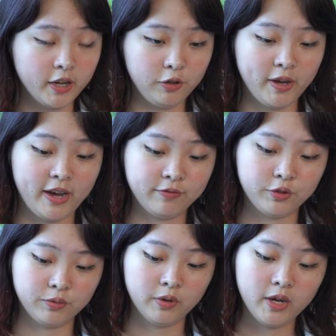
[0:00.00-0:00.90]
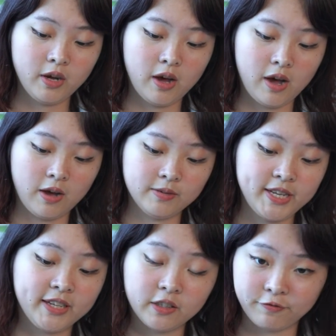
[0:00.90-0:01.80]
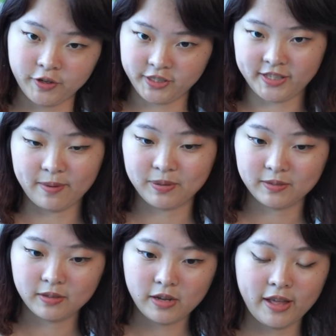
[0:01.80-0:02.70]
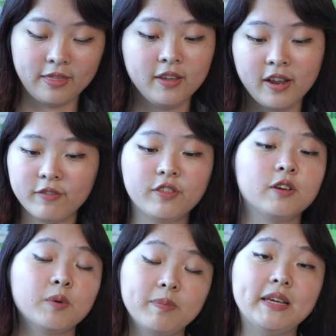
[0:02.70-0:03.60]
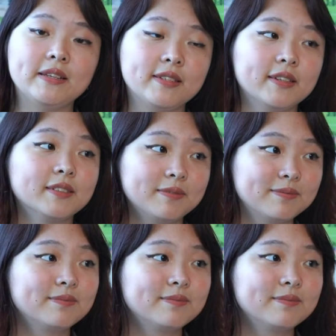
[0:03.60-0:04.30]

You have to take the first step, and then everything will be easier.